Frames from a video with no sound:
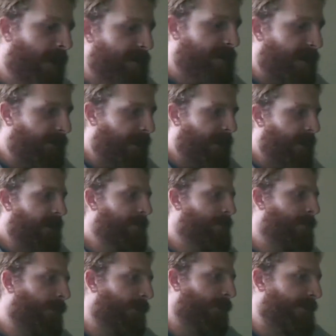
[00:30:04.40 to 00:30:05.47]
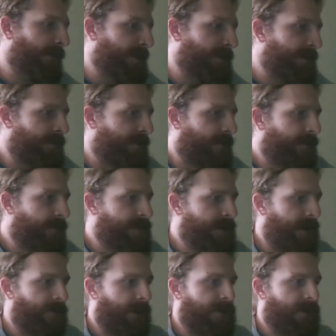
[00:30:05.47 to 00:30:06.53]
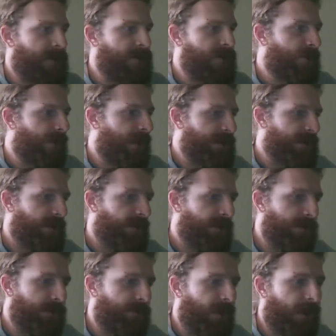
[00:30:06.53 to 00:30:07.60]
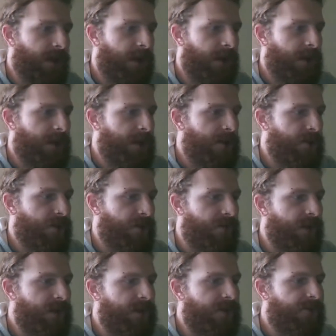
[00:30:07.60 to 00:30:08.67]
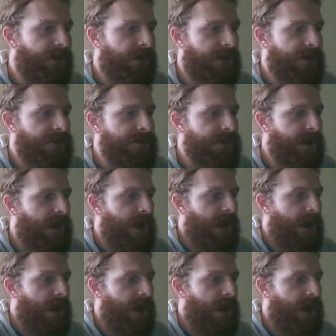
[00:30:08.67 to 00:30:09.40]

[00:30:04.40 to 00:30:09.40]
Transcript: so I'm going to import this the same way that you guys are going to be bringing in your video files.